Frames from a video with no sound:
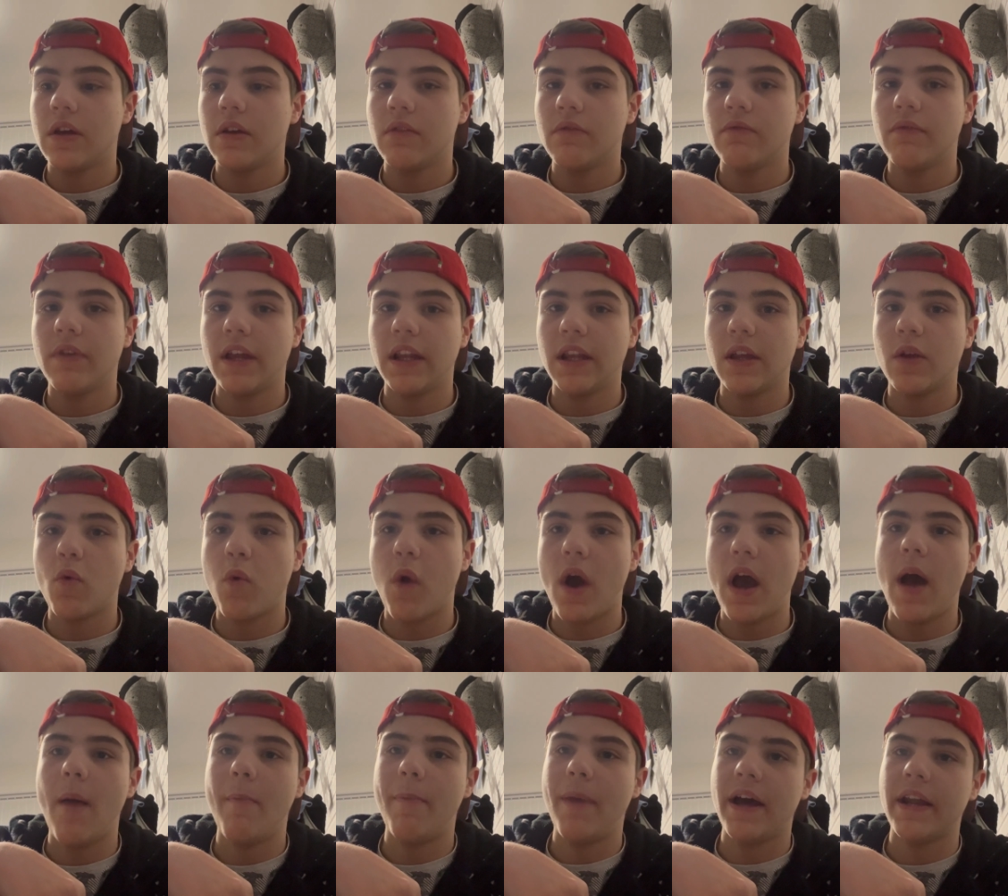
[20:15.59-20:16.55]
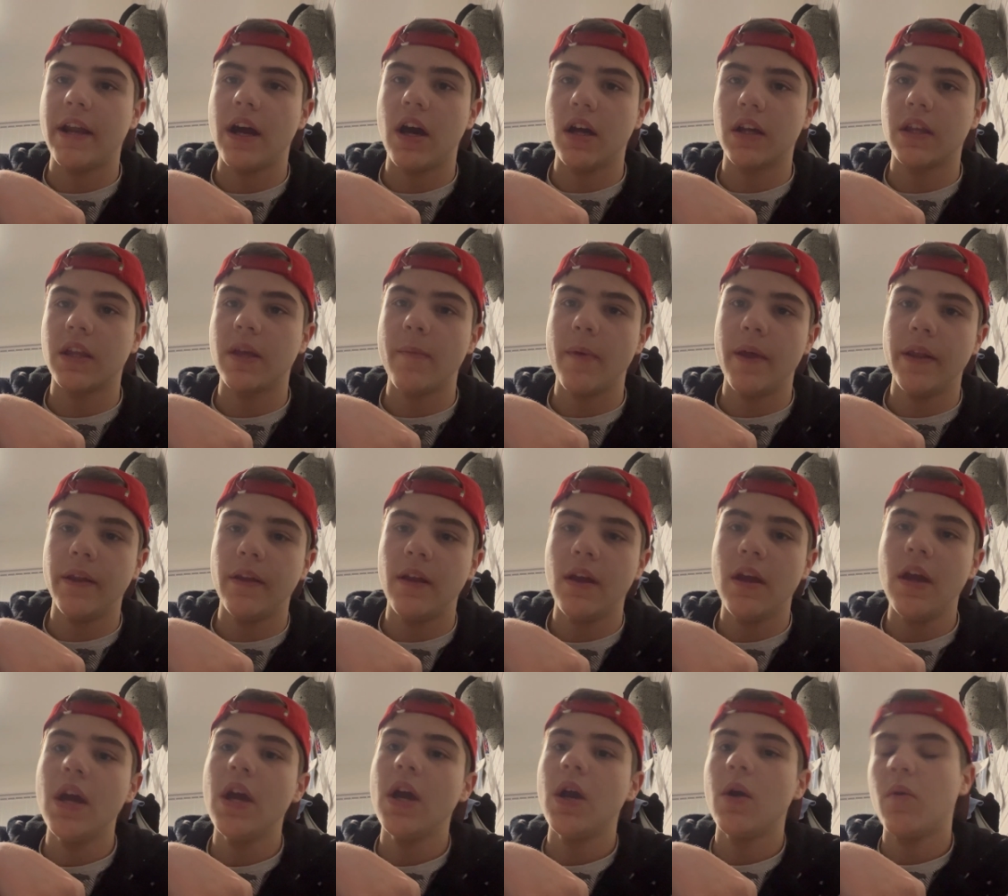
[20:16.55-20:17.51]
Really, quite a bad argument,
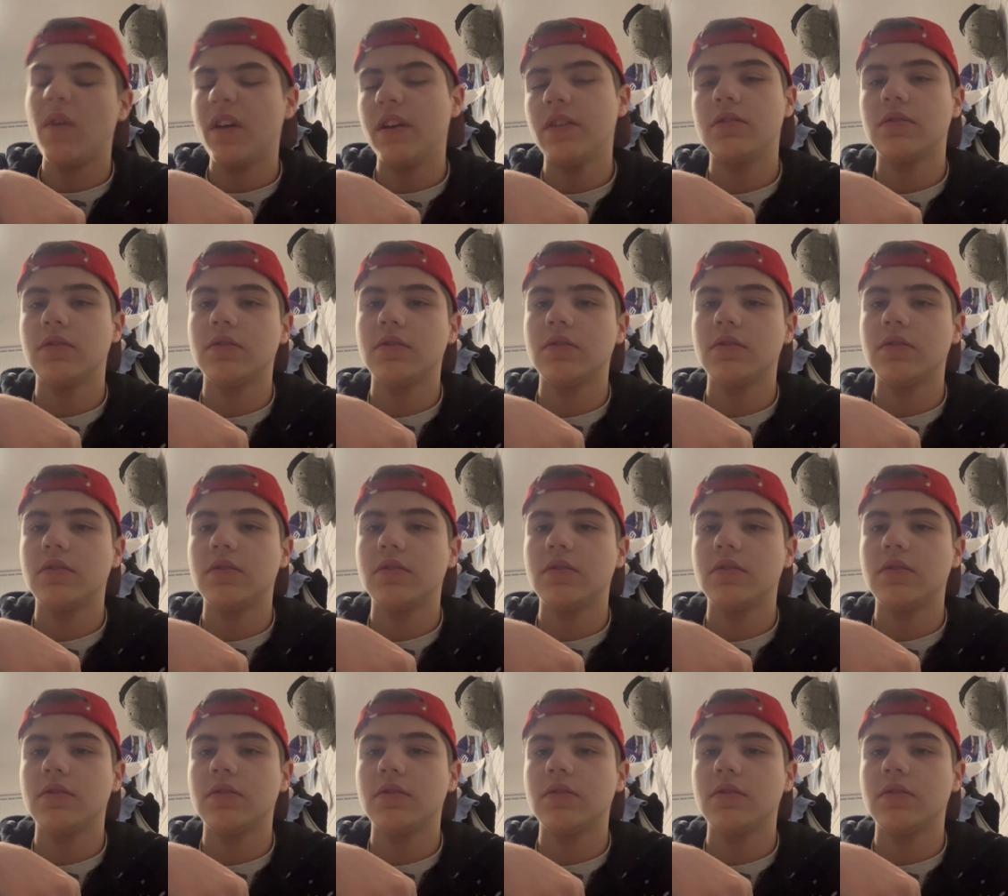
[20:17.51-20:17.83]
which